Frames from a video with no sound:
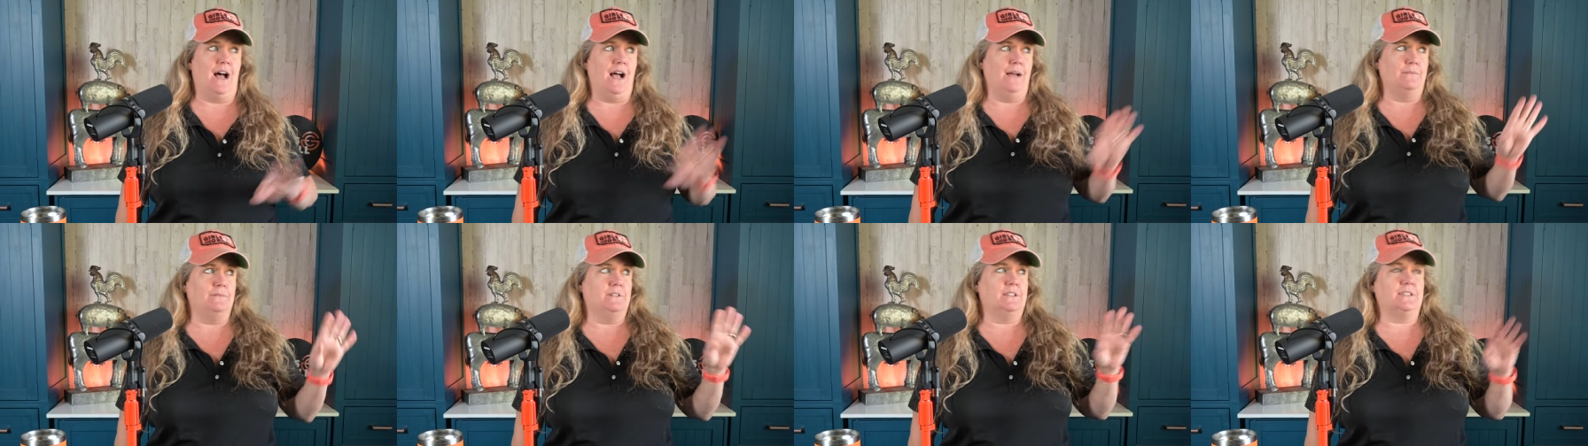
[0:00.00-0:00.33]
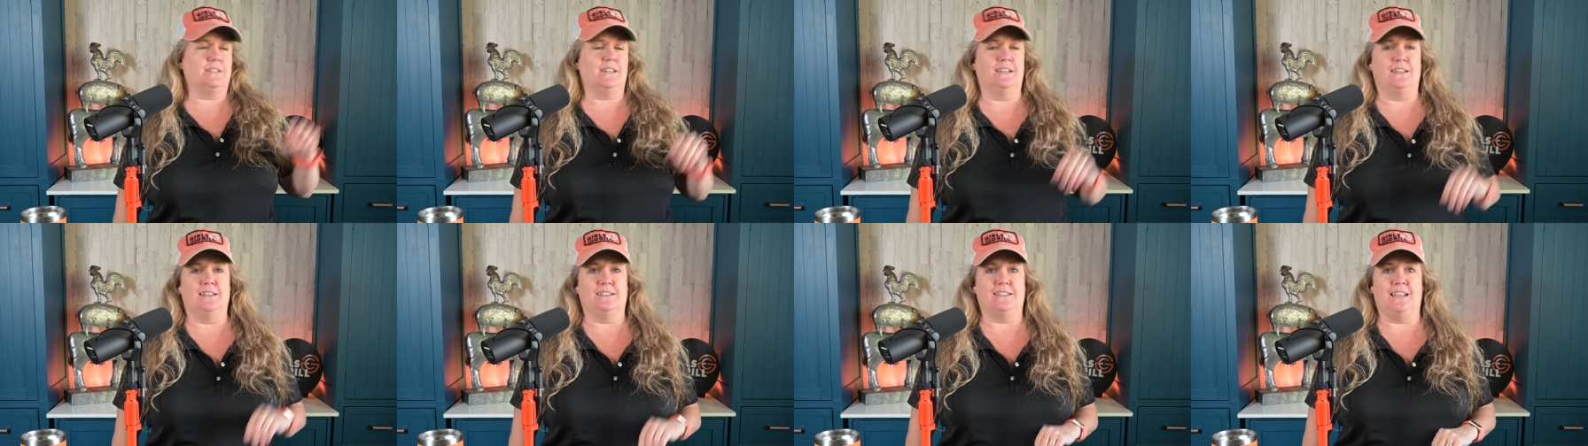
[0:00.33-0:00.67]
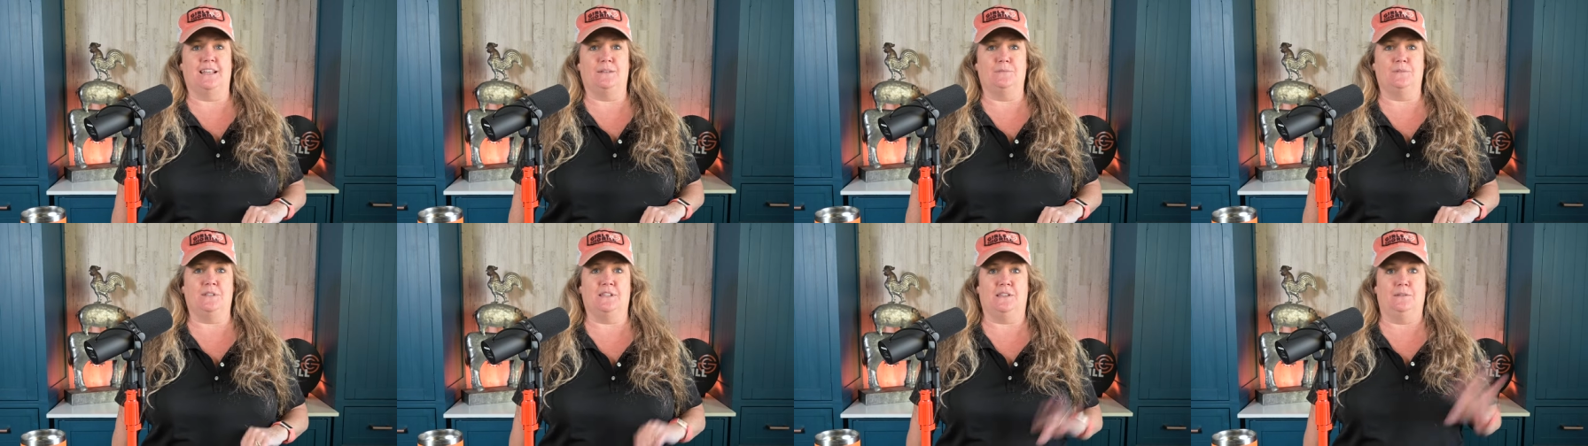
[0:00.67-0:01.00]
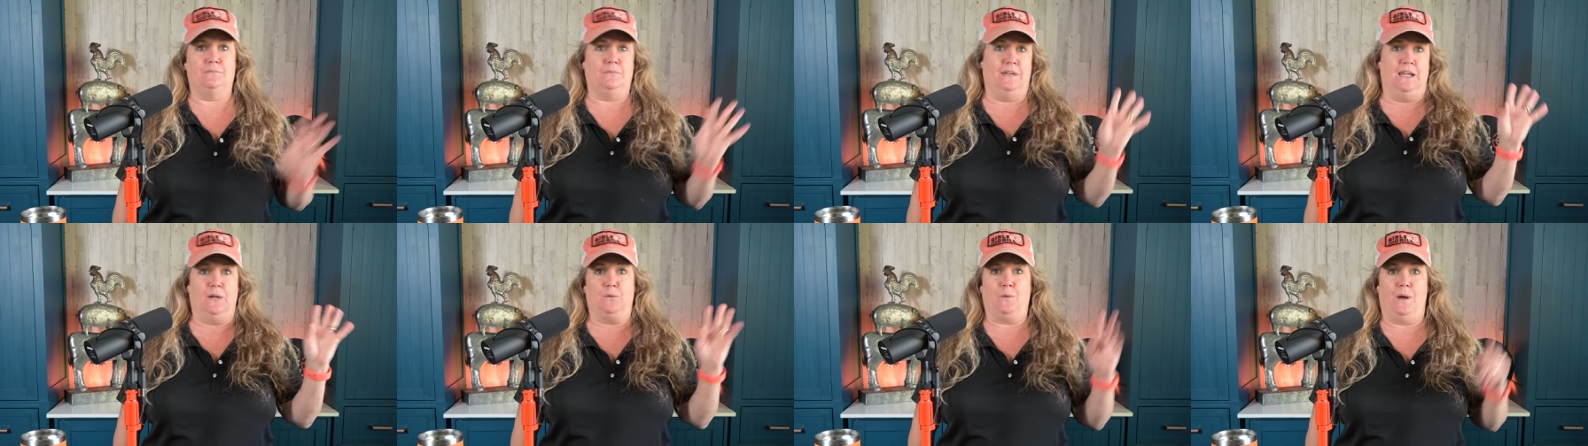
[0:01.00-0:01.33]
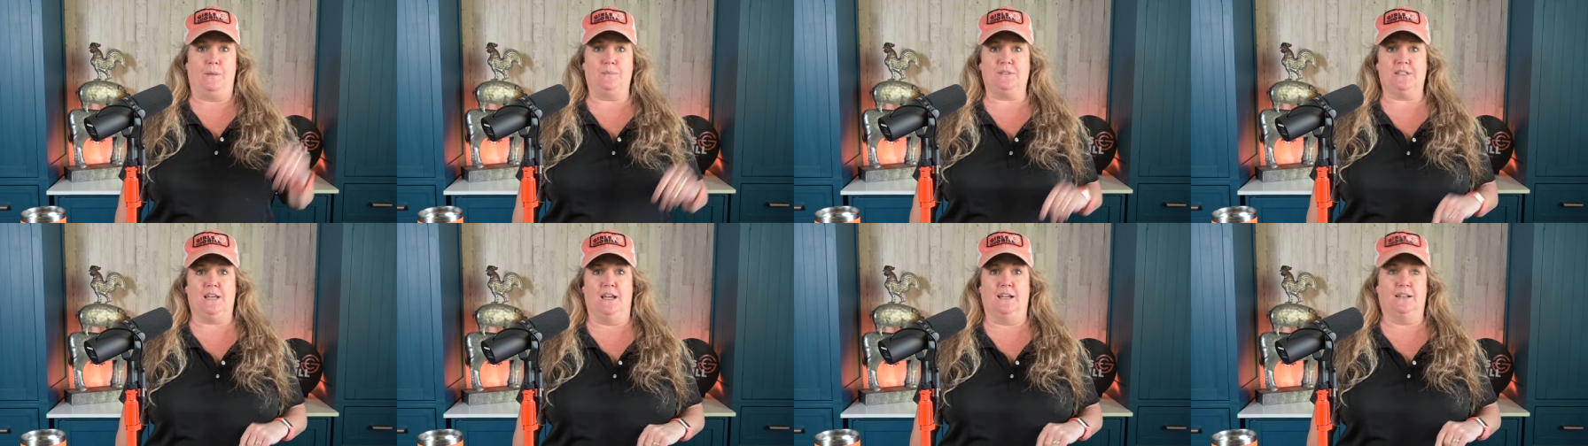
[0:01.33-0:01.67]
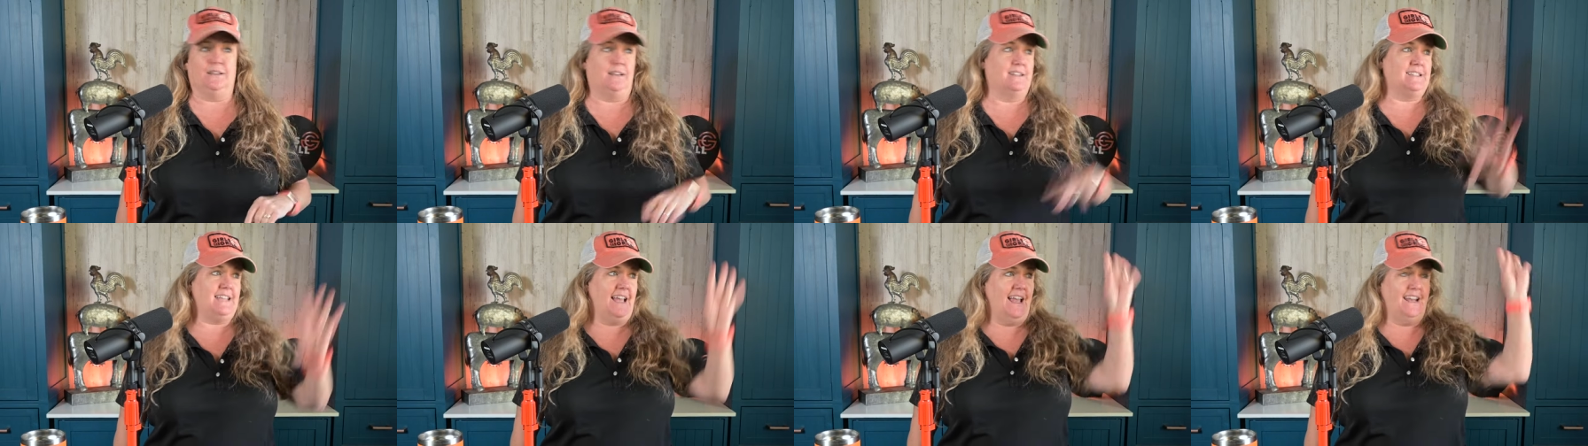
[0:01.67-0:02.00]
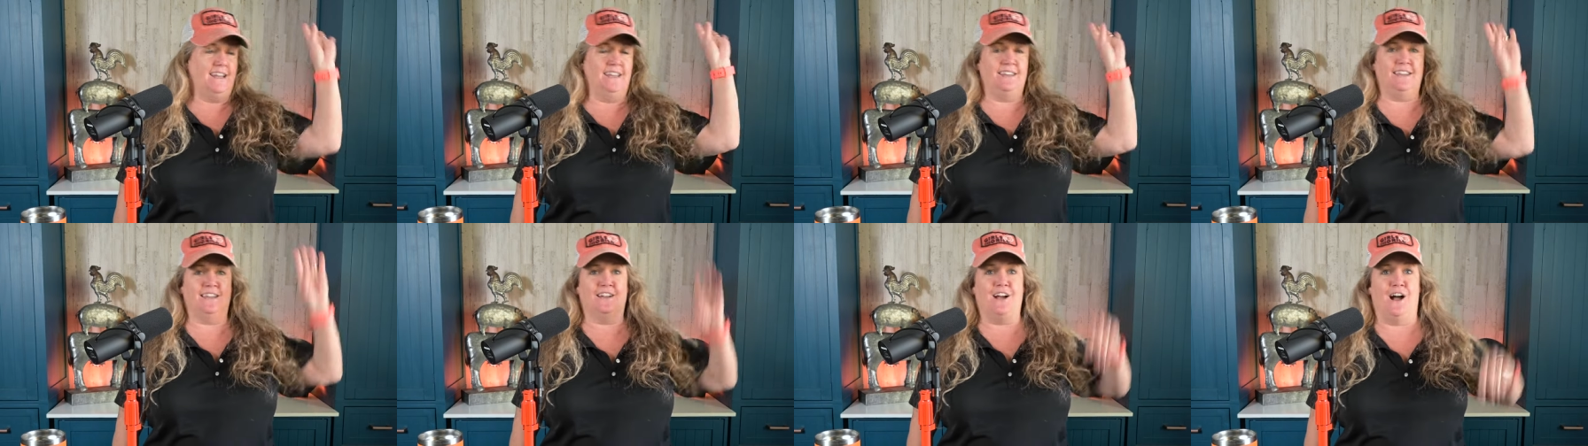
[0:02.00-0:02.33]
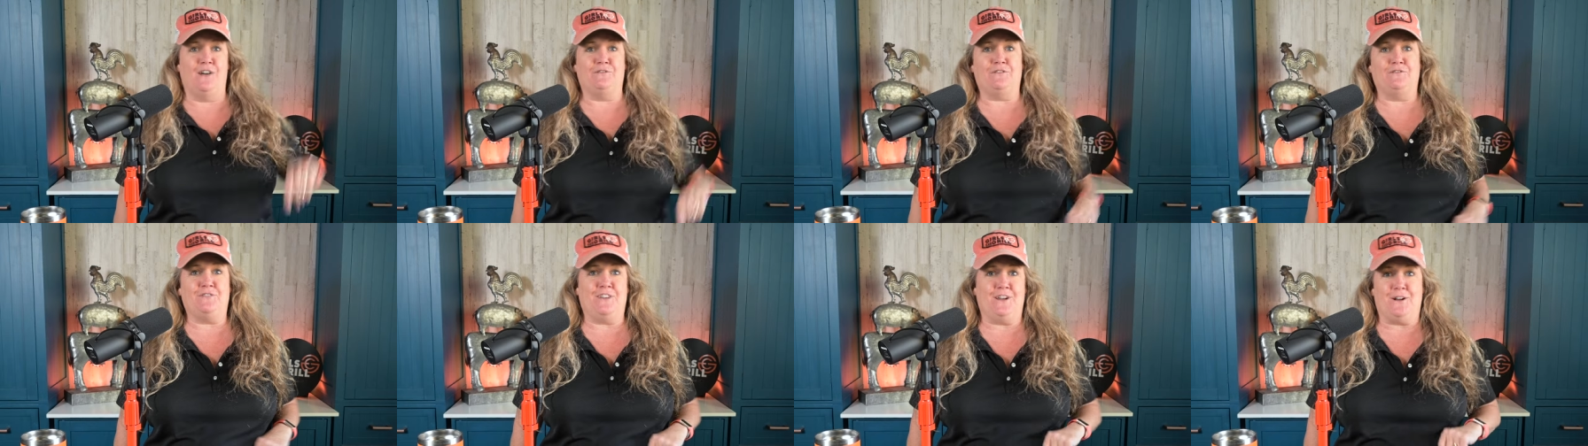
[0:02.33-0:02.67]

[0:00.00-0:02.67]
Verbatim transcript: I'm just gonna send them to the meat website because anything off of